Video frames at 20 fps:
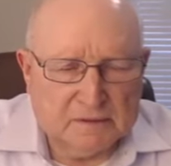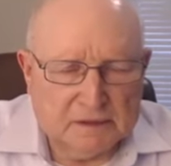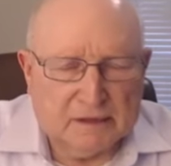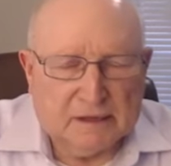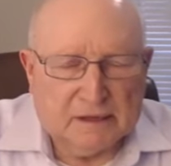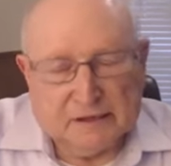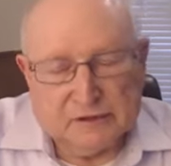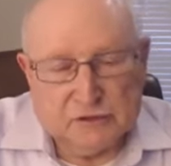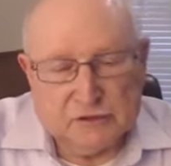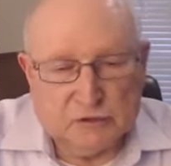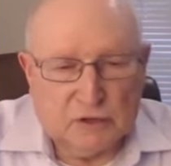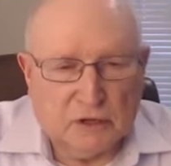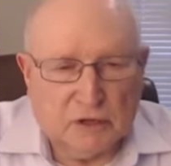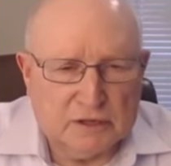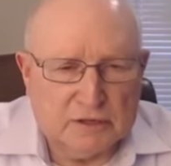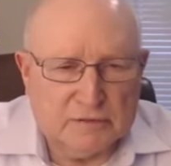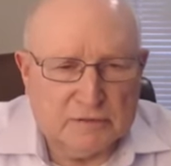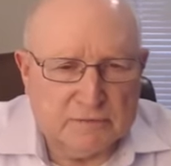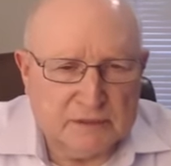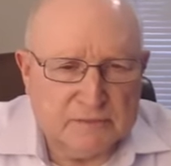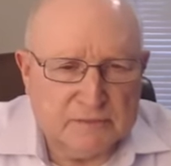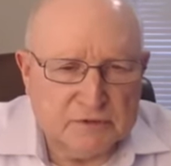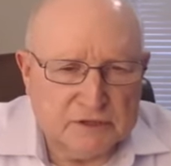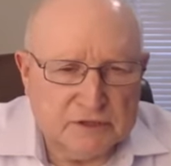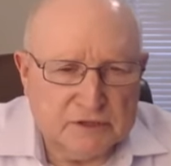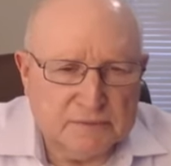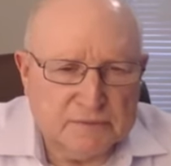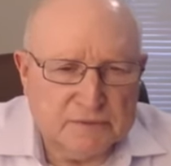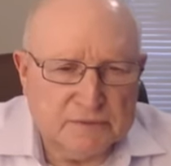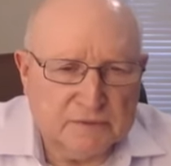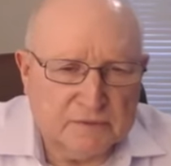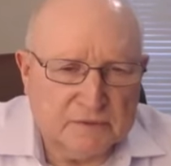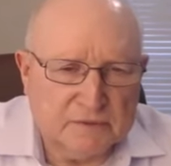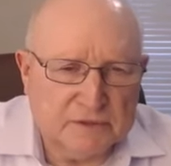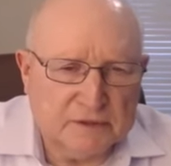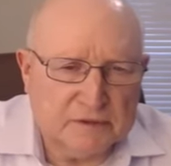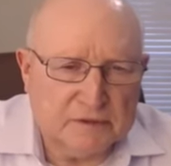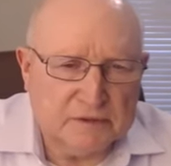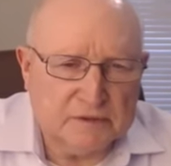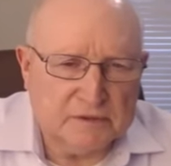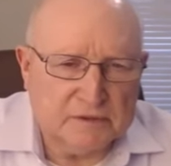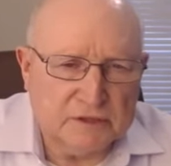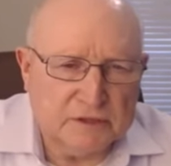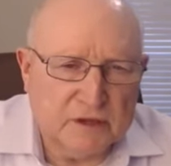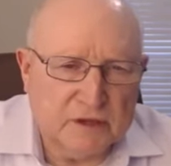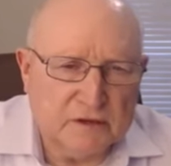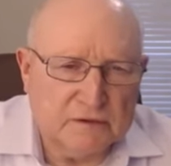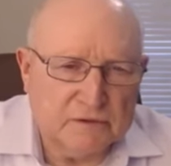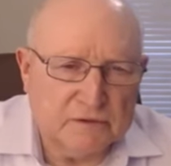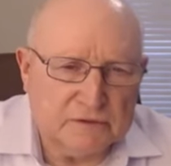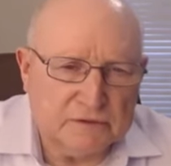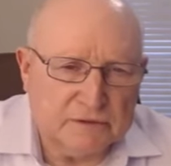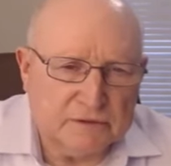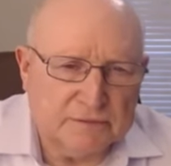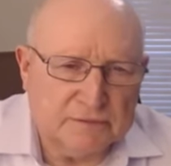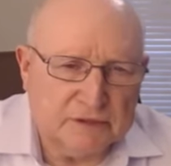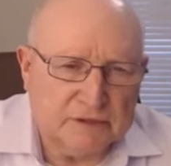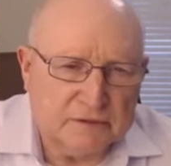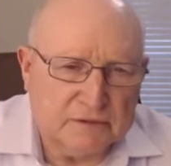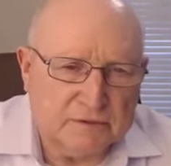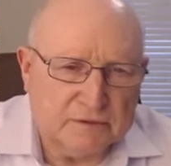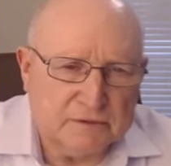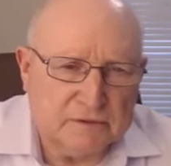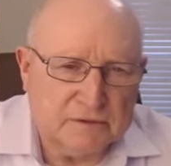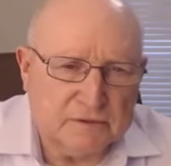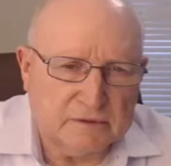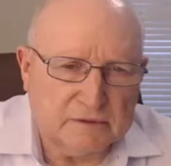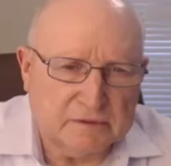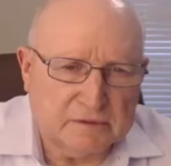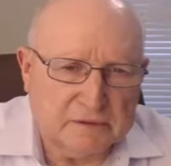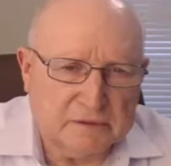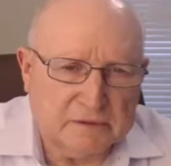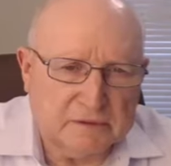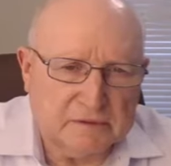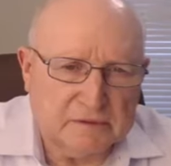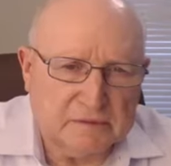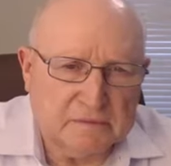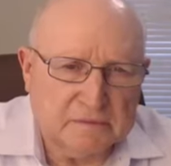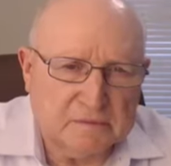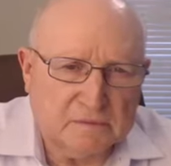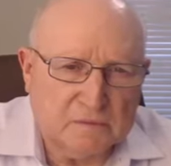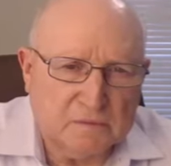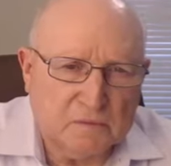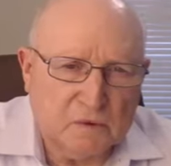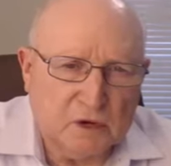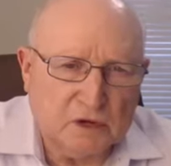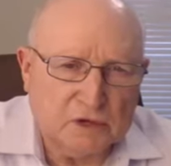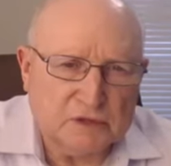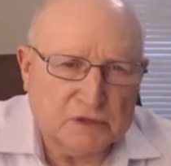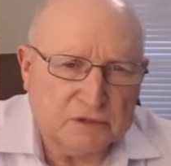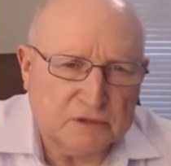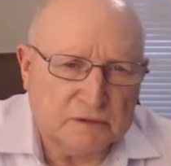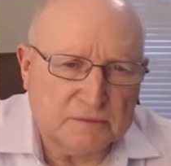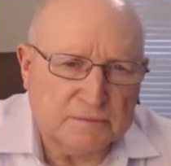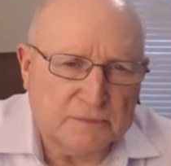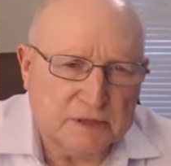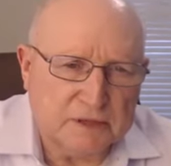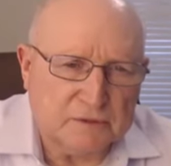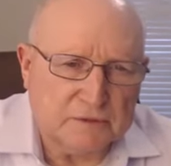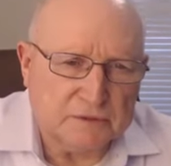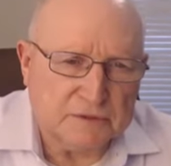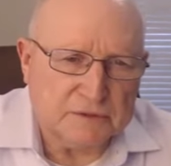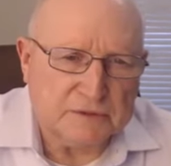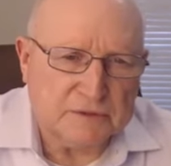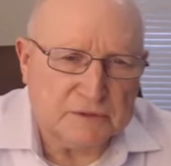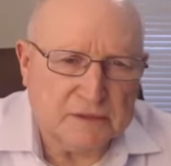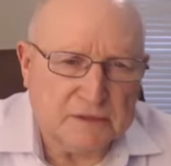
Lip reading: I guess you call them memberships with the Chicago Tribune, the Washington Post,